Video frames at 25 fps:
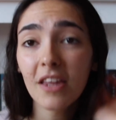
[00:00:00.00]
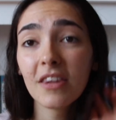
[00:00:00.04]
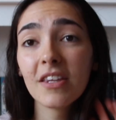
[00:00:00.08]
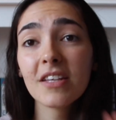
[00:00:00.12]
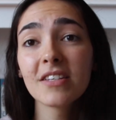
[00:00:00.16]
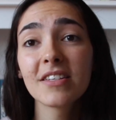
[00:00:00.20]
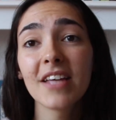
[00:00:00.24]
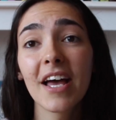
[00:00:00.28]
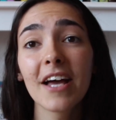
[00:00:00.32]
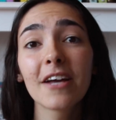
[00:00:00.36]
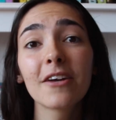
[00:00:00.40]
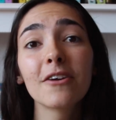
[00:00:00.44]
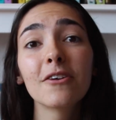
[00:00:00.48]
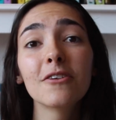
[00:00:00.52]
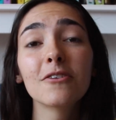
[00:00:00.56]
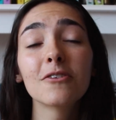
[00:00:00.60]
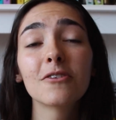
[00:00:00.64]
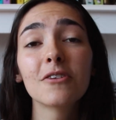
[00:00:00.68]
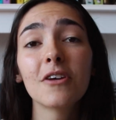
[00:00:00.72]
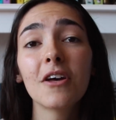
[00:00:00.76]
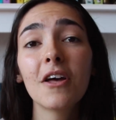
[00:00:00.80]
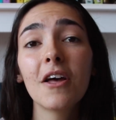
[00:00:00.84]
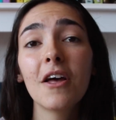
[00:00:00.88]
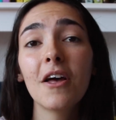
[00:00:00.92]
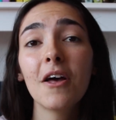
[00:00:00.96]
The
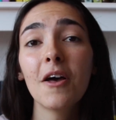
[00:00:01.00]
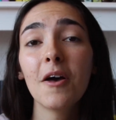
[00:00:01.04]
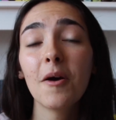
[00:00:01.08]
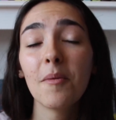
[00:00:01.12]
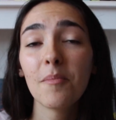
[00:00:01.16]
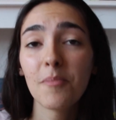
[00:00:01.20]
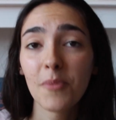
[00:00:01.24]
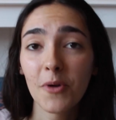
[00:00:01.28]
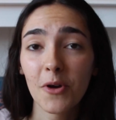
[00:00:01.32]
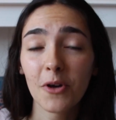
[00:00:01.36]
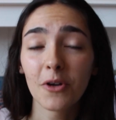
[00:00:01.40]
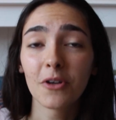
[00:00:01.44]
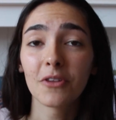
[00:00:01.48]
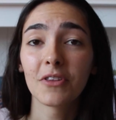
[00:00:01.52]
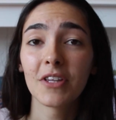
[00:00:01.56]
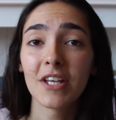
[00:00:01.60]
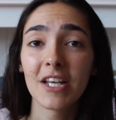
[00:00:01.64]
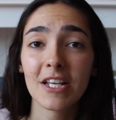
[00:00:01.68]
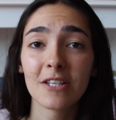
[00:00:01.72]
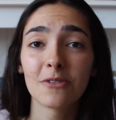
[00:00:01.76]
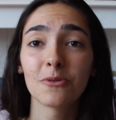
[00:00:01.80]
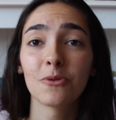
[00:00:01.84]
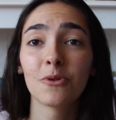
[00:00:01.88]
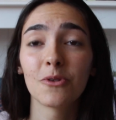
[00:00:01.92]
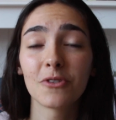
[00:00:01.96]
second book that
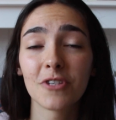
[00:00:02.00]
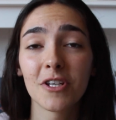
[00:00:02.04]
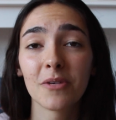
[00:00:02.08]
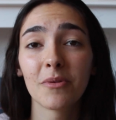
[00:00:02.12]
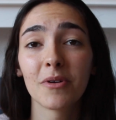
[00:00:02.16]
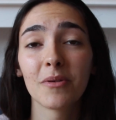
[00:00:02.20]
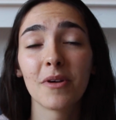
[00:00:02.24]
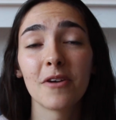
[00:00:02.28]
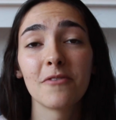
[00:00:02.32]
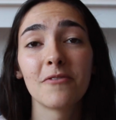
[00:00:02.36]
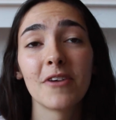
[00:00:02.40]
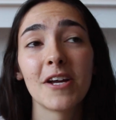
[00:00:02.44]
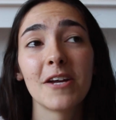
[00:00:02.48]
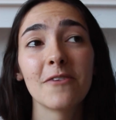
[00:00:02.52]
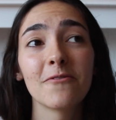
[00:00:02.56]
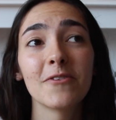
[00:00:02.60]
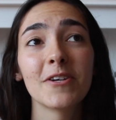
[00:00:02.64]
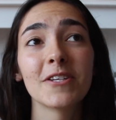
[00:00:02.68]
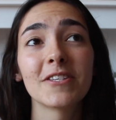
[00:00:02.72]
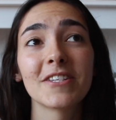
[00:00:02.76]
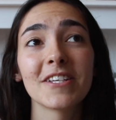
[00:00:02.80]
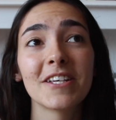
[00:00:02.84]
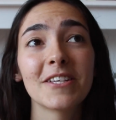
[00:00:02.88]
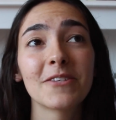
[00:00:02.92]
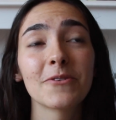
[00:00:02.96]
is also one of my
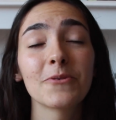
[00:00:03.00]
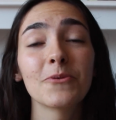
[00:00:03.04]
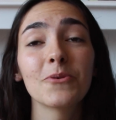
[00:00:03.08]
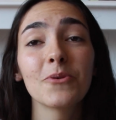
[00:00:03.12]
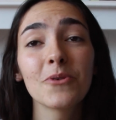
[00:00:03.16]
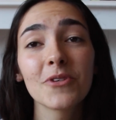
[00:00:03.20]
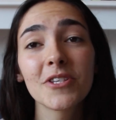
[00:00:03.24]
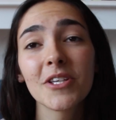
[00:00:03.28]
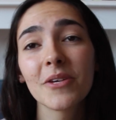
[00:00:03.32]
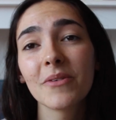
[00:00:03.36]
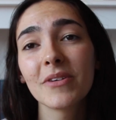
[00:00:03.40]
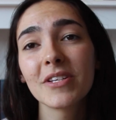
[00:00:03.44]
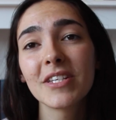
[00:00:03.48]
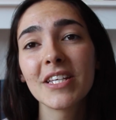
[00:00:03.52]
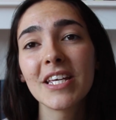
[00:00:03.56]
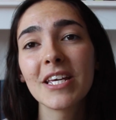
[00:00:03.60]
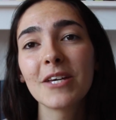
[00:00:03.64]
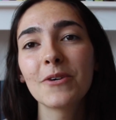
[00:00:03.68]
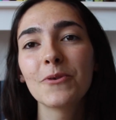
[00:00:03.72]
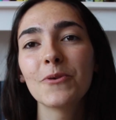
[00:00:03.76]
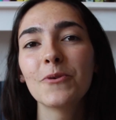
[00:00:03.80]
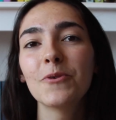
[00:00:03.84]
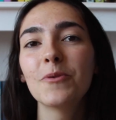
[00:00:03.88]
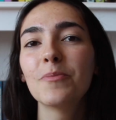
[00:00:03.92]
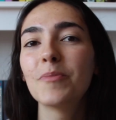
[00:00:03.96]
favourites is also a
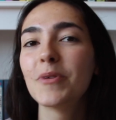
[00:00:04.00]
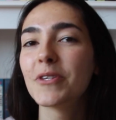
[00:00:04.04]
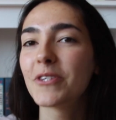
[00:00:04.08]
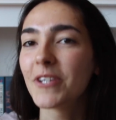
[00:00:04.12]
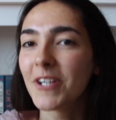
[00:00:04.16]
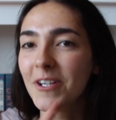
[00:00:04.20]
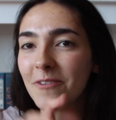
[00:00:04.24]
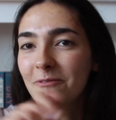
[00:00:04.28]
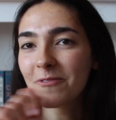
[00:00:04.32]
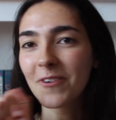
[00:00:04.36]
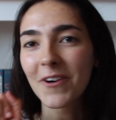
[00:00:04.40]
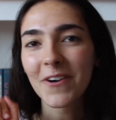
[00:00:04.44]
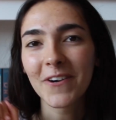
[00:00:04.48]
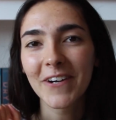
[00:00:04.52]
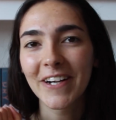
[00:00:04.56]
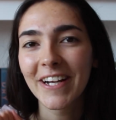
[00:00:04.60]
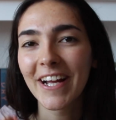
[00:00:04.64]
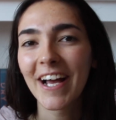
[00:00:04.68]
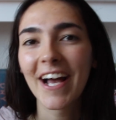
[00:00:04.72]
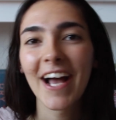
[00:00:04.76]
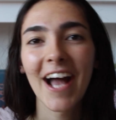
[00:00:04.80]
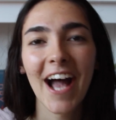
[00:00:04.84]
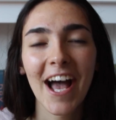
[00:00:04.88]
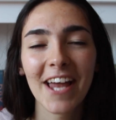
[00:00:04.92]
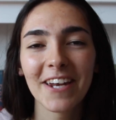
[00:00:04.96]
sequel, but don't worry,
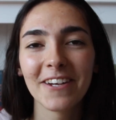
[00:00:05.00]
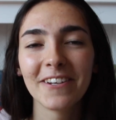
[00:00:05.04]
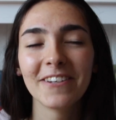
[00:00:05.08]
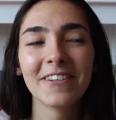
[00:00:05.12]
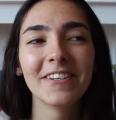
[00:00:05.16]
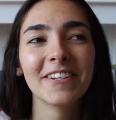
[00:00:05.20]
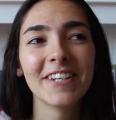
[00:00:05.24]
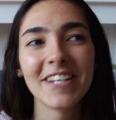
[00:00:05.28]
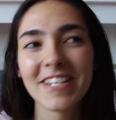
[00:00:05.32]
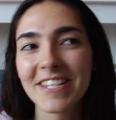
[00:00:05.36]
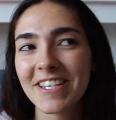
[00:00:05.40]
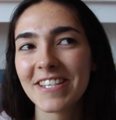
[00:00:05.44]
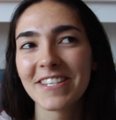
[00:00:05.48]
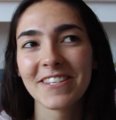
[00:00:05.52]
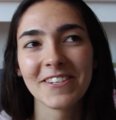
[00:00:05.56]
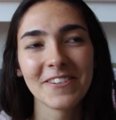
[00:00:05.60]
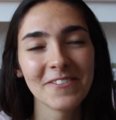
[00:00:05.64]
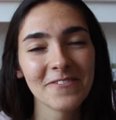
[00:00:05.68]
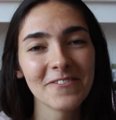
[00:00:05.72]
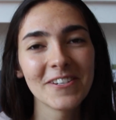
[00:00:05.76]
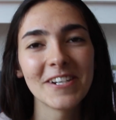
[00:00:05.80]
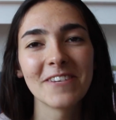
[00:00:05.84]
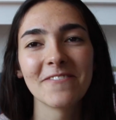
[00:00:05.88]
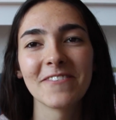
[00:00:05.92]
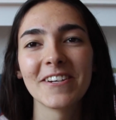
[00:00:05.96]
I hadn't, this isn't
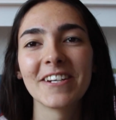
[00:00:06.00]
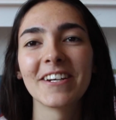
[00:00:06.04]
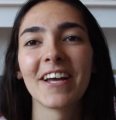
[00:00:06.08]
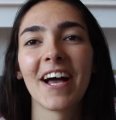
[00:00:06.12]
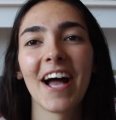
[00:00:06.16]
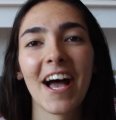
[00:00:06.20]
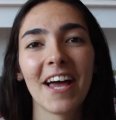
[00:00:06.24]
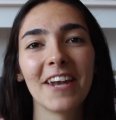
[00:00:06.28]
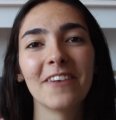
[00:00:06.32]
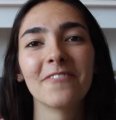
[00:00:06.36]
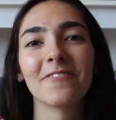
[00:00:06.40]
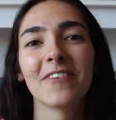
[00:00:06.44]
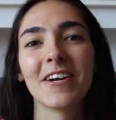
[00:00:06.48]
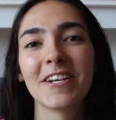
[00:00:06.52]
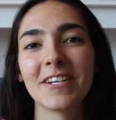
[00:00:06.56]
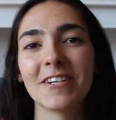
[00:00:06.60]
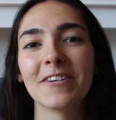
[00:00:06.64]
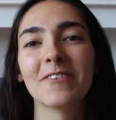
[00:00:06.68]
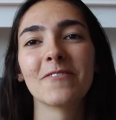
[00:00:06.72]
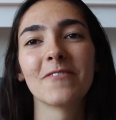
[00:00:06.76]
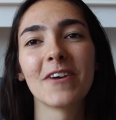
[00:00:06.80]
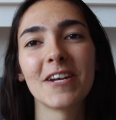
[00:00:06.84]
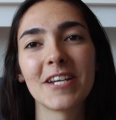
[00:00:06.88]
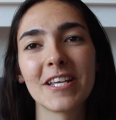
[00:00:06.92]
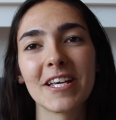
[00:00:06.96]
a reread, I hadn't read
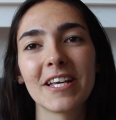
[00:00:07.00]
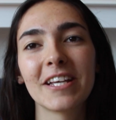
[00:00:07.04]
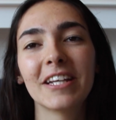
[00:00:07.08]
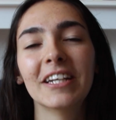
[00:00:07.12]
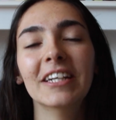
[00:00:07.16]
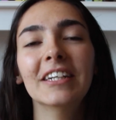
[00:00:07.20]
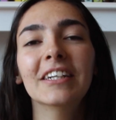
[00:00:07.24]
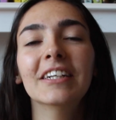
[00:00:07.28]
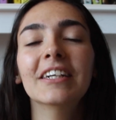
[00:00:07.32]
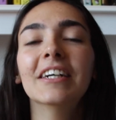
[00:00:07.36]
it already.